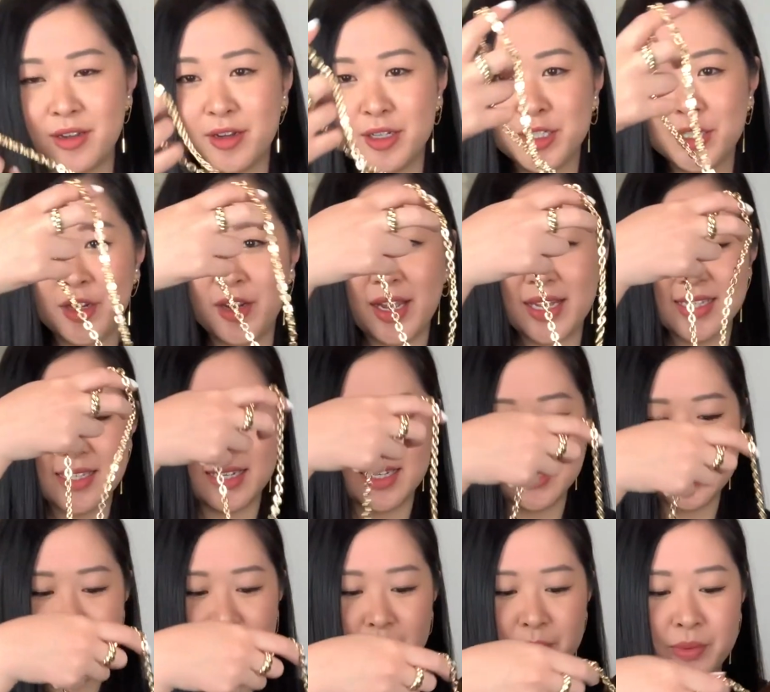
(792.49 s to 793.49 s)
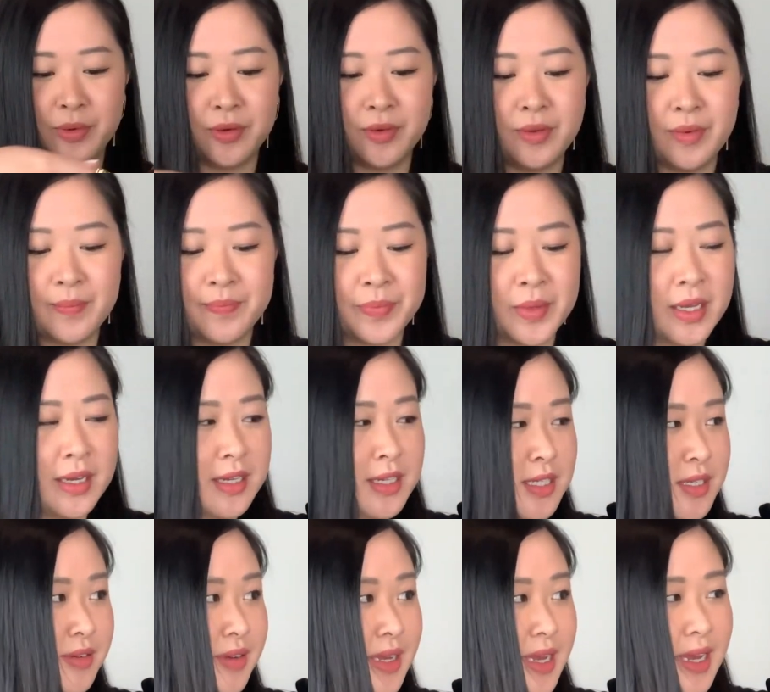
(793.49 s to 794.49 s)
I'll show you as an example.
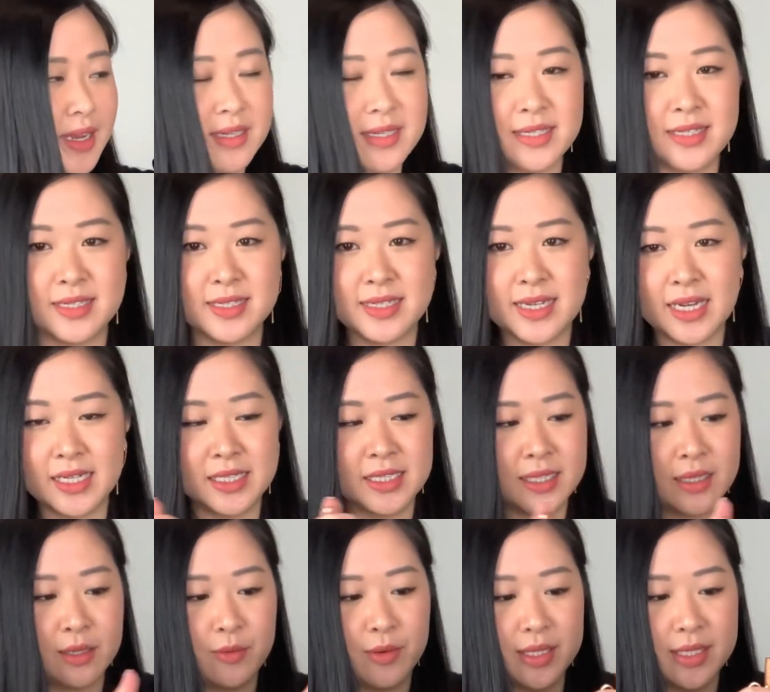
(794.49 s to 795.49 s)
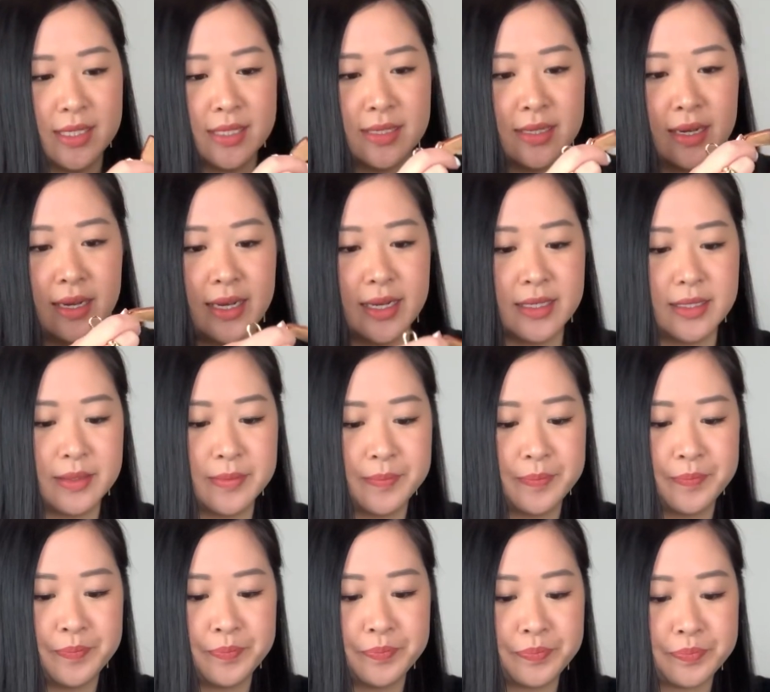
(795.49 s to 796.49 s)
So again, just attaching one side
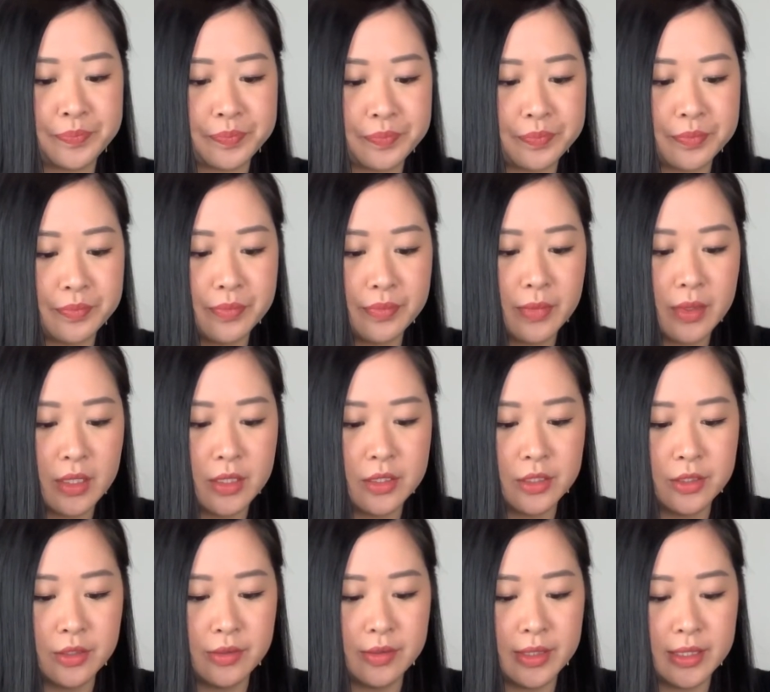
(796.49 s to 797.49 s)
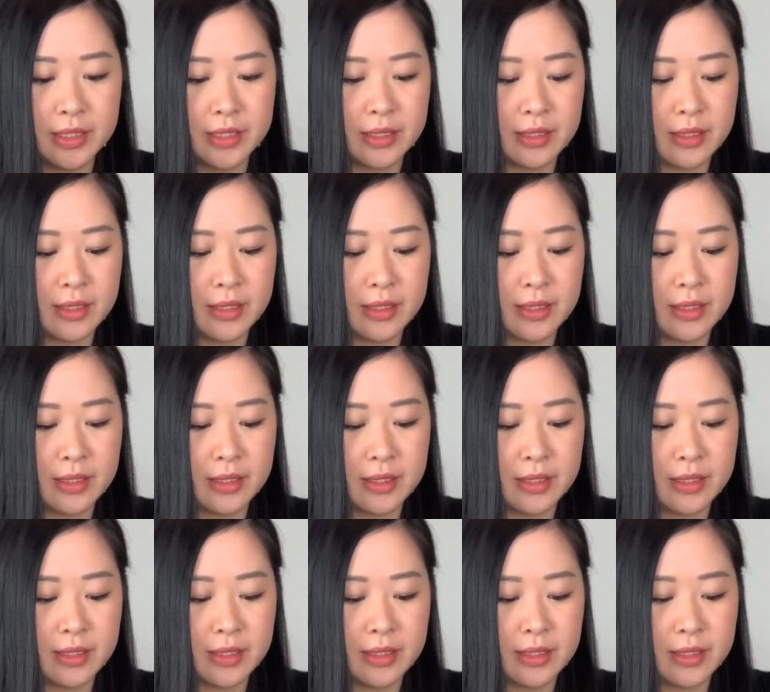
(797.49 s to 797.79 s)
to it.